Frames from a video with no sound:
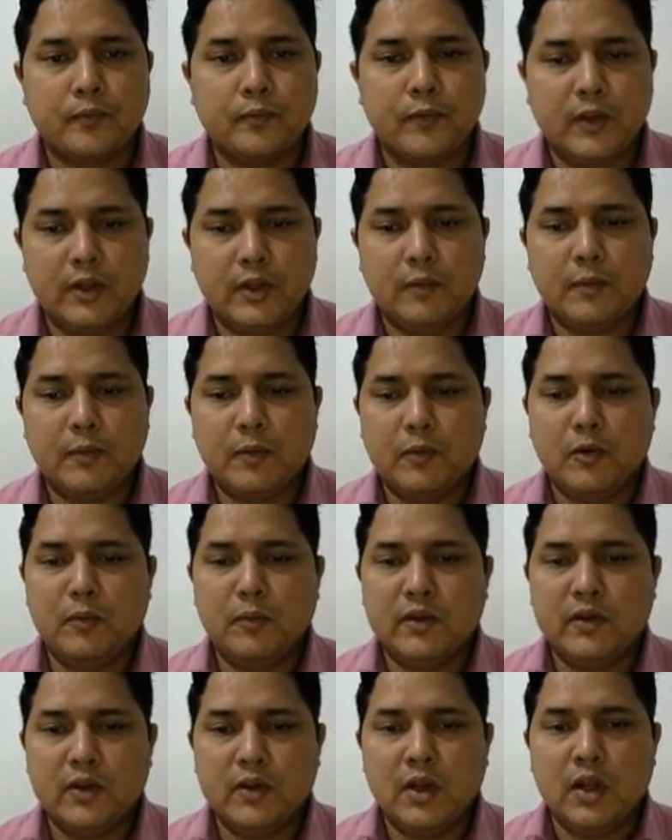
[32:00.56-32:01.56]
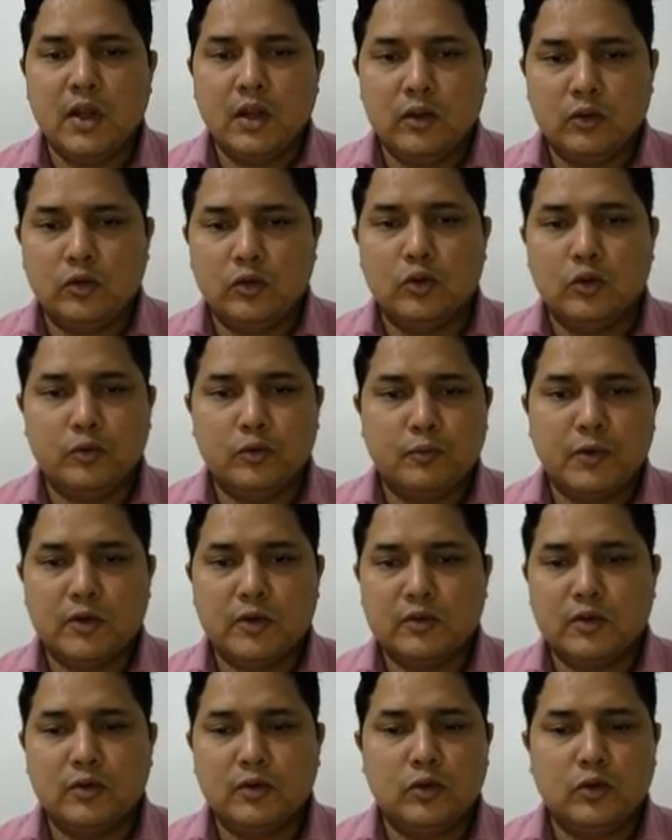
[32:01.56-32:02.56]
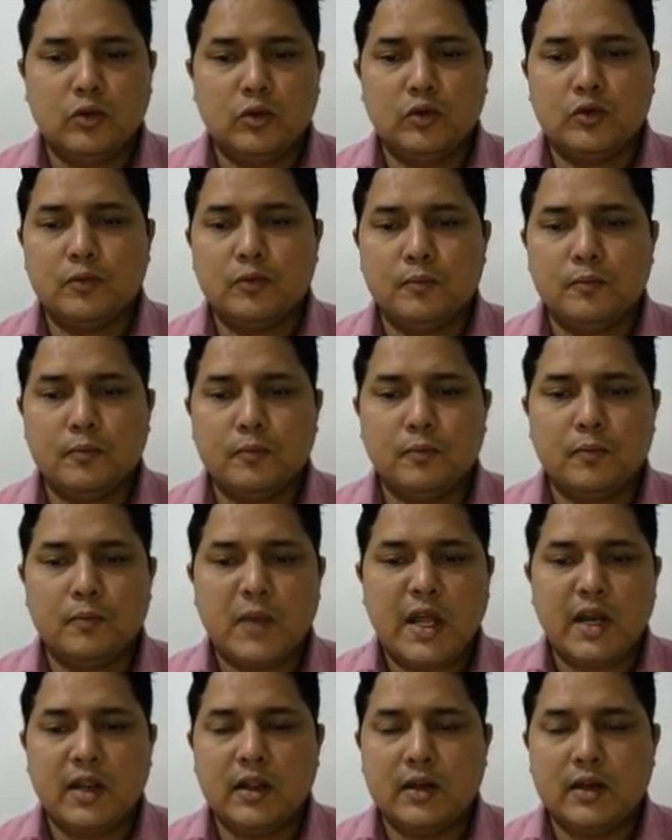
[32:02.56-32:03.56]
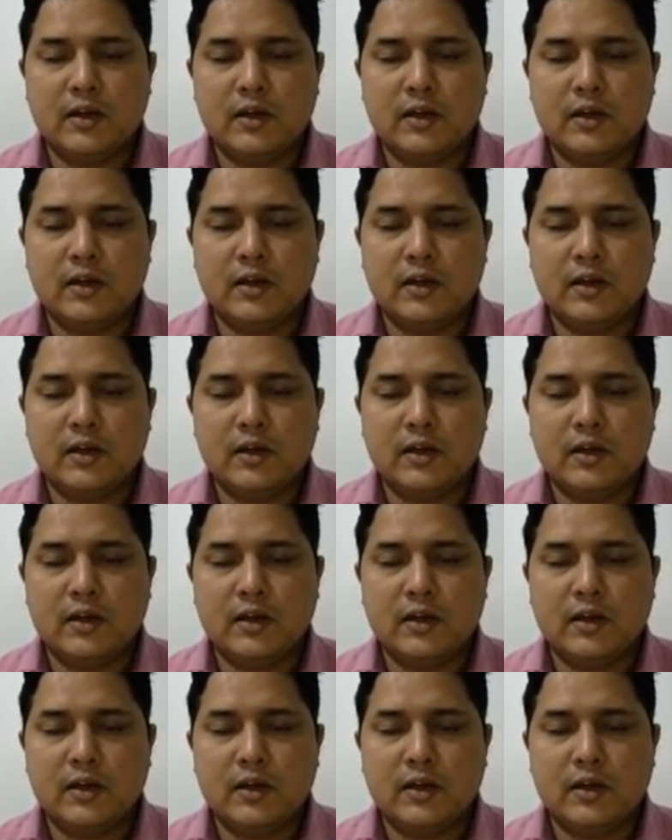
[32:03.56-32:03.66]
With the people means those person, those man,